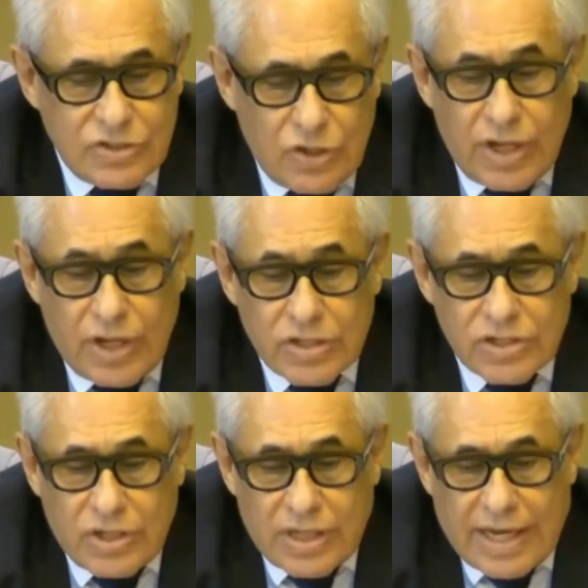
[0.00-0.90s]
Joining
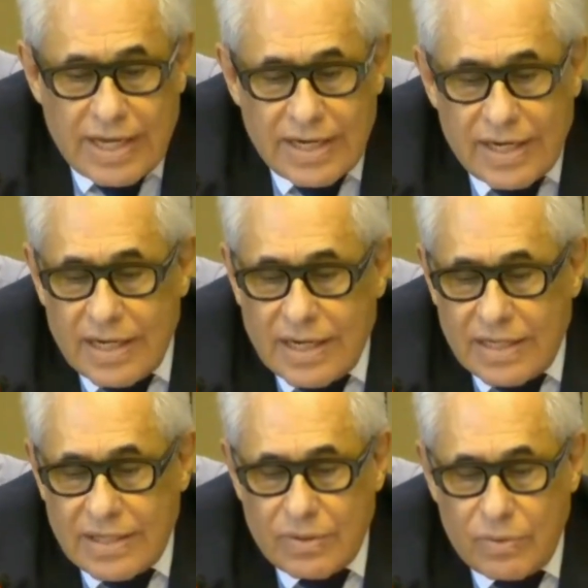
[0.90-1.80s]
us online
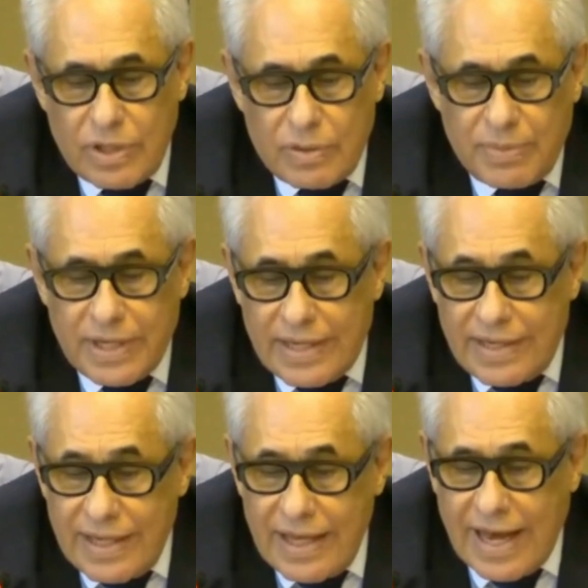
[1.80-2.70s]
will
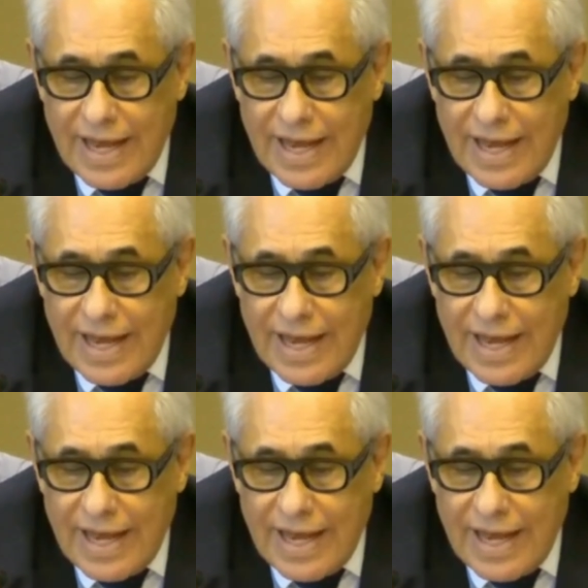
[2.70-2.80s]
be